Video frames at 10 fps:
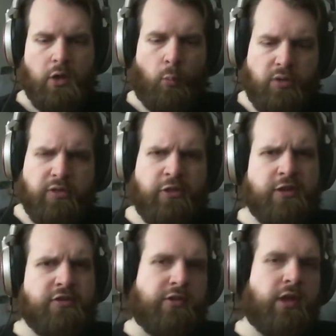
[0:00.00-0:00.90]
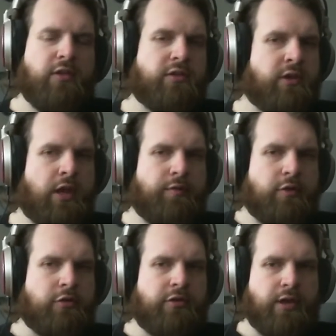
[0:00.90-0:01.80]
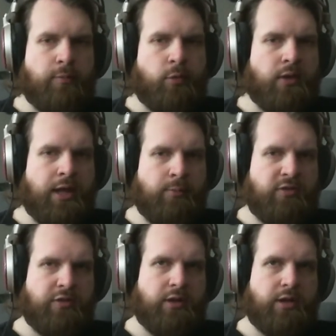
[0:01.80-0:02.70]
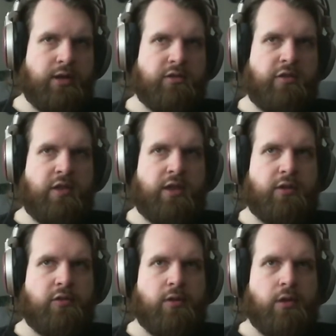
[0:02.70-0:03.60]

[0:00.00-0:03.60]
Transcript: one of the things that's kind of interesting about game design is that